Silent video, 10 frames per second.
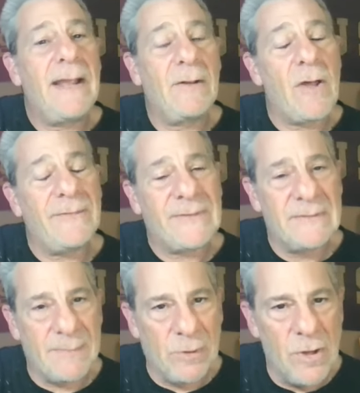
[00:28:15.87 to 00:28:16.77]
and lost
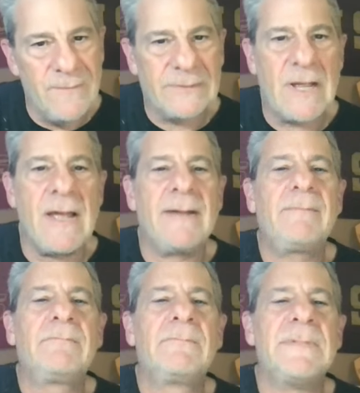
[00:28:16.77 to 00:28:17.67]
in double
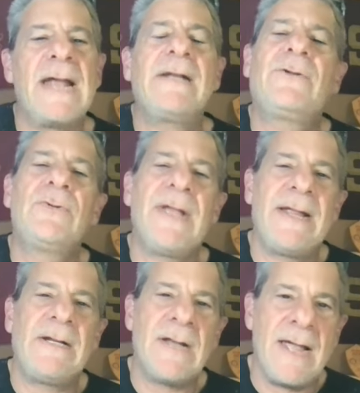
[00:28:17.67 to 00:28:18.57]
overtime,
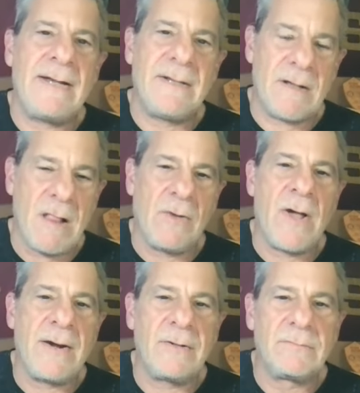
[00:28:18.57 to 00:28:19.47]
92-89, to
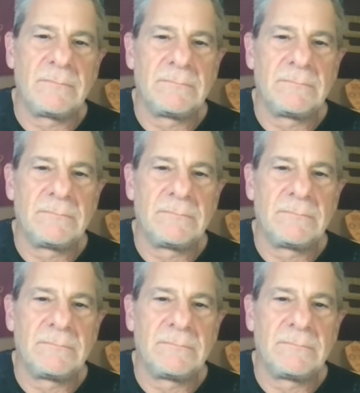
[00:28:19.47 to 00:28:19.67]
Colorado.